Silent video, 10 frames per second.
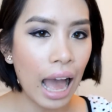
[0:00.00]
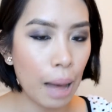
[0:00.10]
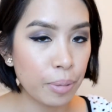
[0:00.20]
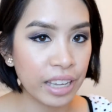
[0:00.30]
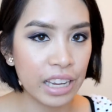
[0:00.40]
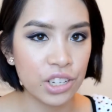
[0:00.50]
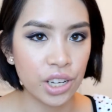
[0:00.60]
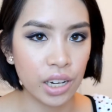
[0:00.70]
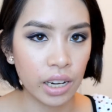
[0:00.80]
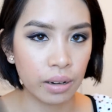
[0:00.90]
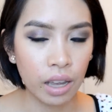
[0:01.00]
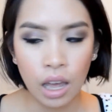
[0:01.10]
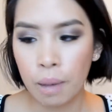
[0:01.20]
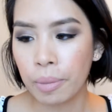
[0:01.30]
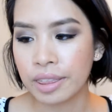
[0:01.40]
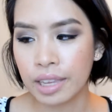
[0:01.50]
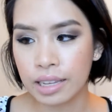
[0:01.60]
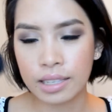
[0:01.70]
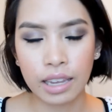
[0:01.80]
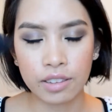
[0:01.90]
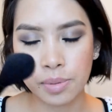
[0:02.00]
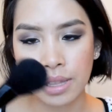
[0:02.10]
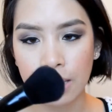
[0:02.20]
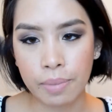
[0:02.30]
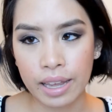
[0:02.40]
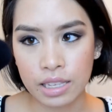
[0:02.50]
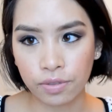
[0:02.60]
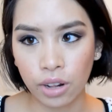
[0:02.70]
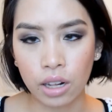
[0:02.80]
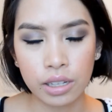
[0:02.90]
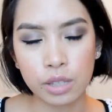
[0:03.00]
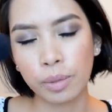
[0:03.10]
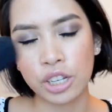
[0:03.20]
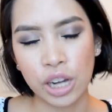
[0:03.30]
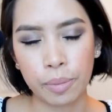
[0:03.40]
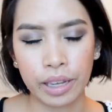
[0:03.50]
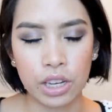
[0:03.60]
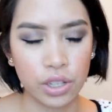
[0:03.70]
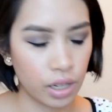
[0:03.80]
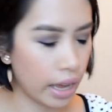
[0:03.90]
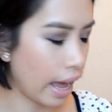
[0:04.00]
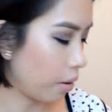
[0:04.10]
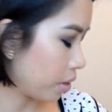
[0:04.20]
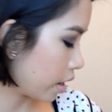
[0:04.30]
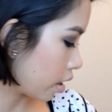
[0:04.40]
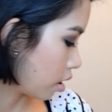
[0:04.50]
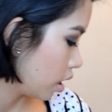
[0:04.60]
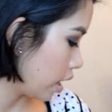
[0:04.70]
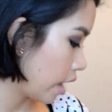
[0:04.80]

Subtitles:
application, but this gives me the best flawless blush application out there.